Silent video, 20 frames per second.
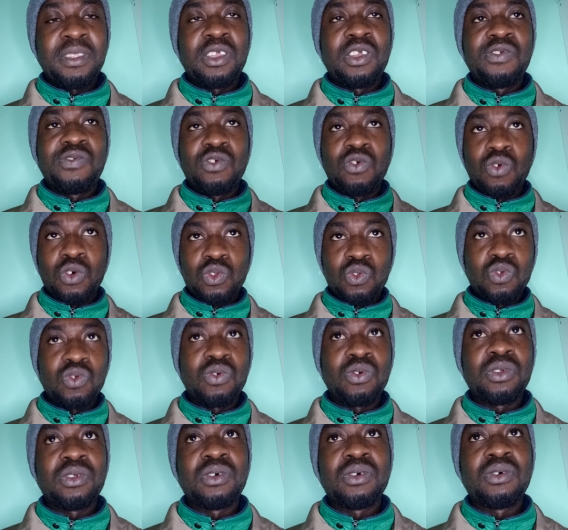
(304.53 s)
if you want
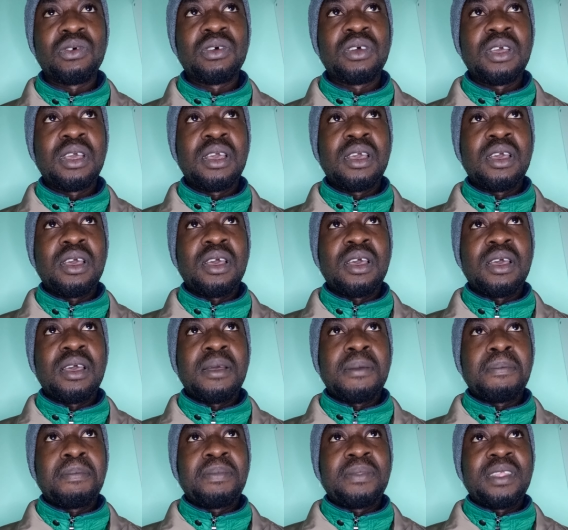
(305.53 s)
to
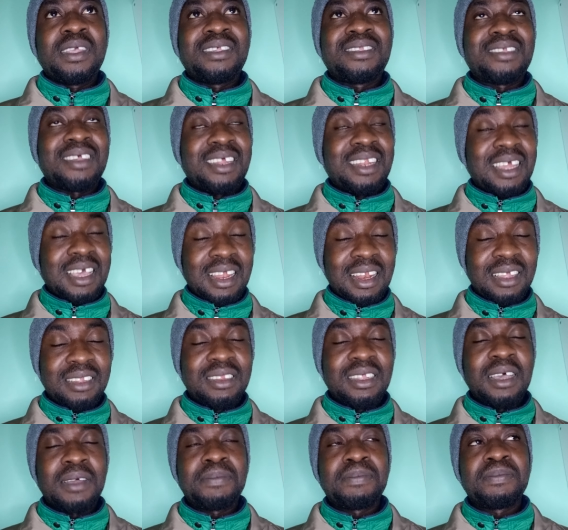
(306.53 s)
send a
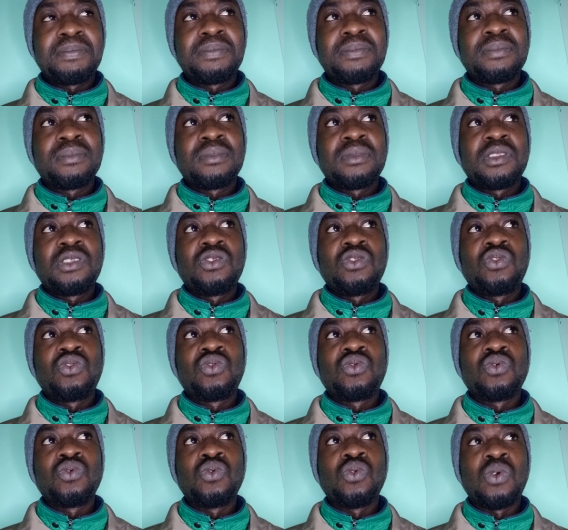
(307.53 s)
letter
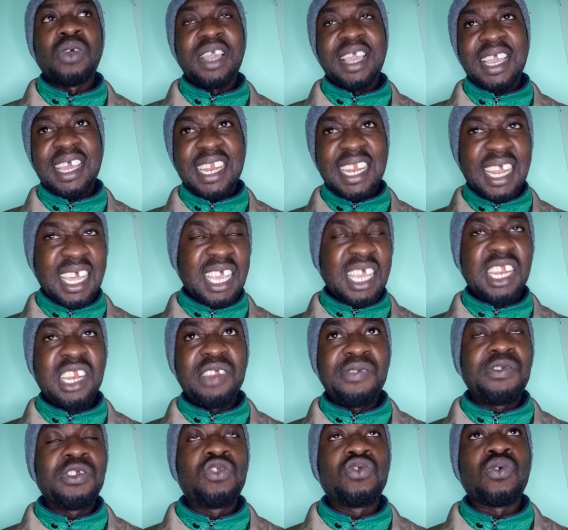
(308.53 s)
to any
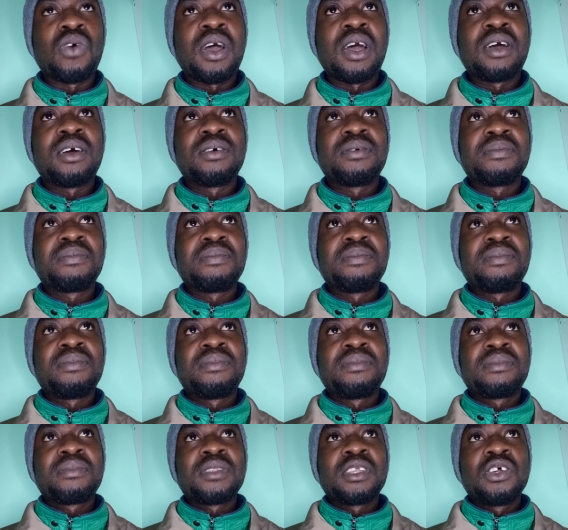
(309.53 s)
individual
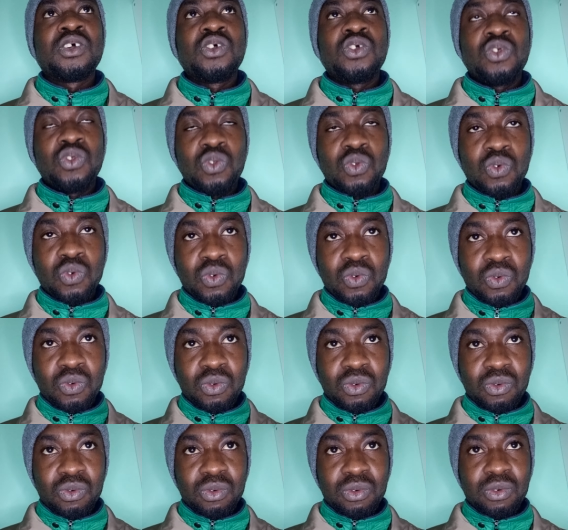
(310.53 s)
you
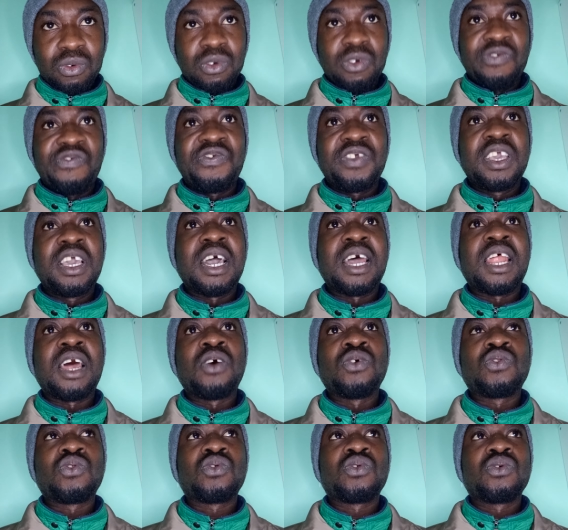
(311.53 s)
figure
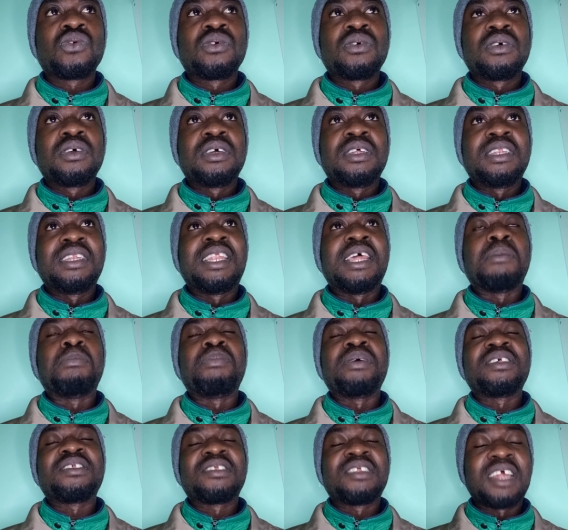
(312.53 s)
out the
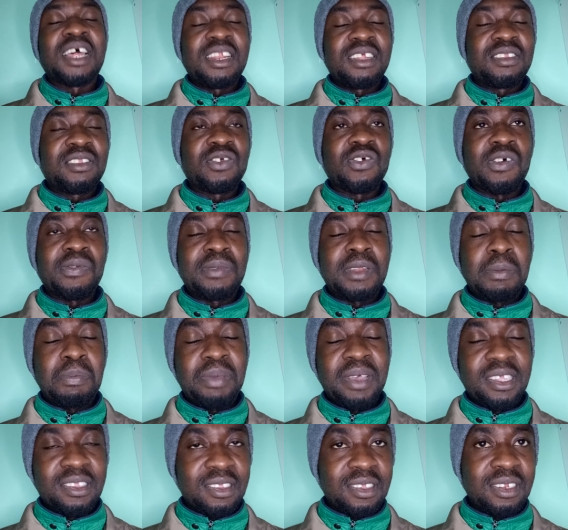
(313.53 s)
personality of the
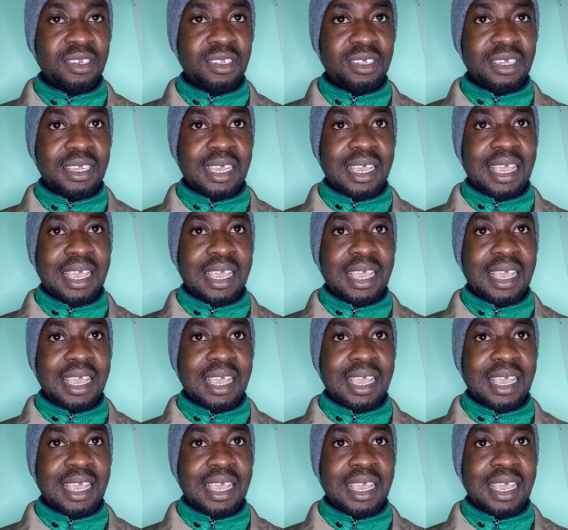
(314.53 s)
person